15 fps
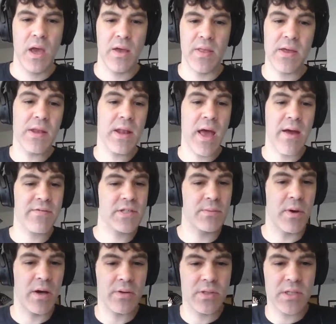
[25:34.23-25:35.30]
And they did have
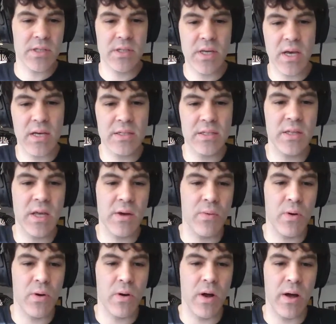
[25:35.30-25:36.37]
some other success. They
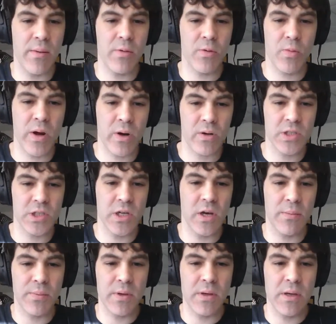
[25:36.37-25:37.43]
were the
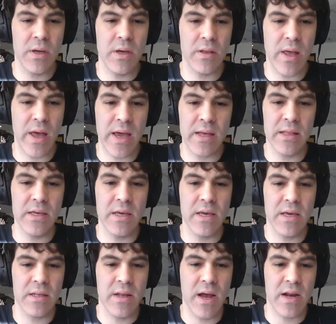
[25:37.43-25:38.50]
runners-up in the
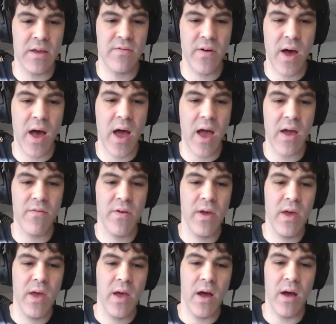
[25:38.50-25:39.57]
A-League in 95.
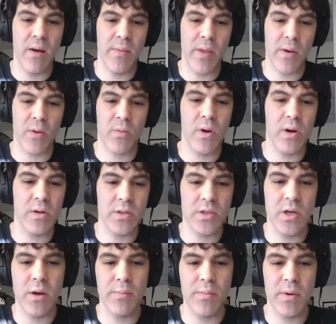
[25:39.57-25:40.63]
They were
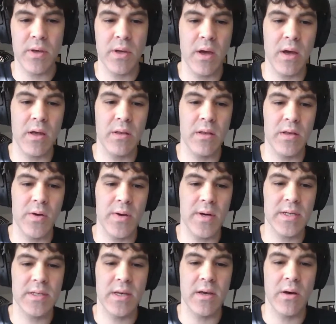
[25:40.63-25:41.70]
runners-up in the
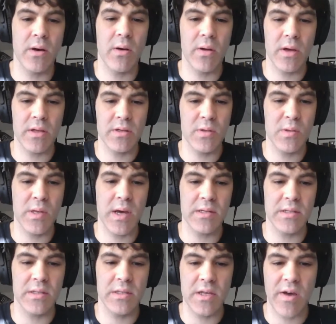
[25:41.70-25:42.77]
USL in
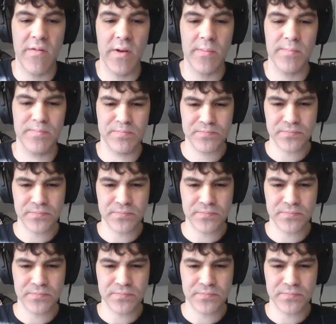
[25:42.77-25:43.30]
2007.